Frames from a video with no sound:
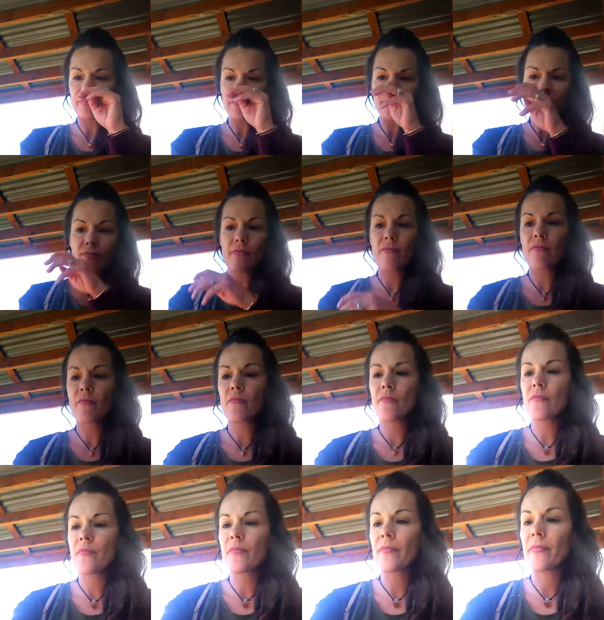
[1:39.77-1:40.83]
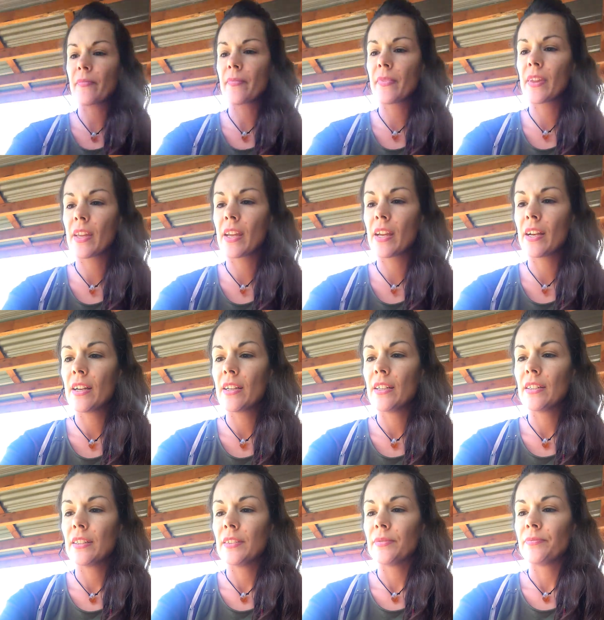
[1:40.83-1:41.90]

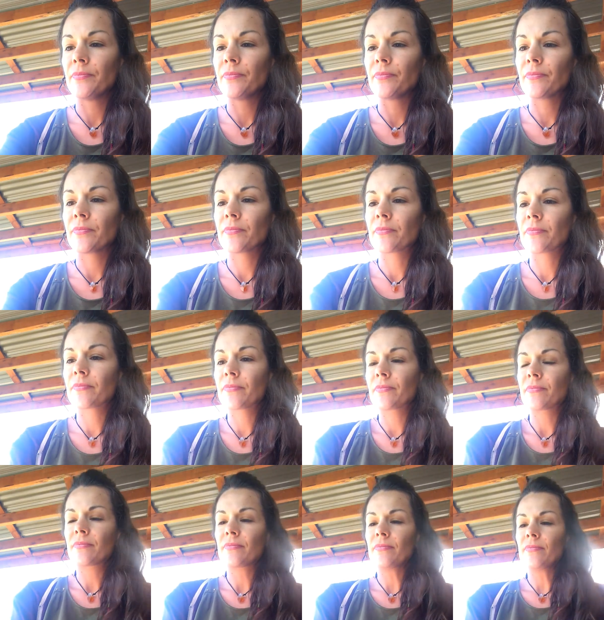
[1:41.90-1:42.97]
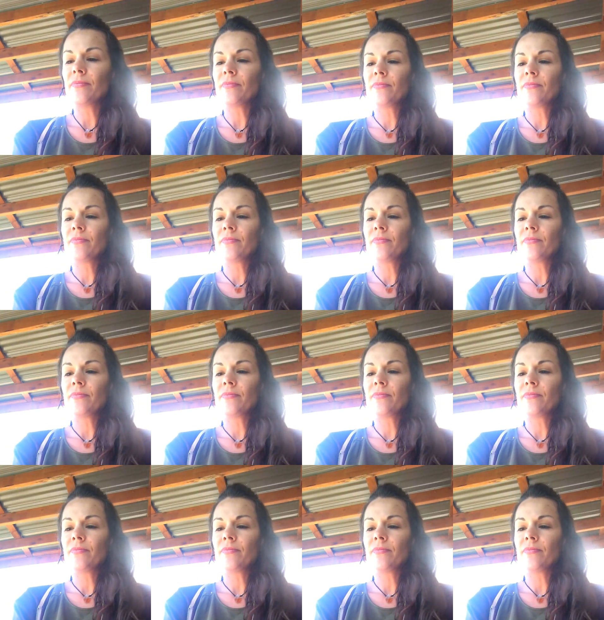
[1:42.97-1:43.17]
No one is speaking in this clip.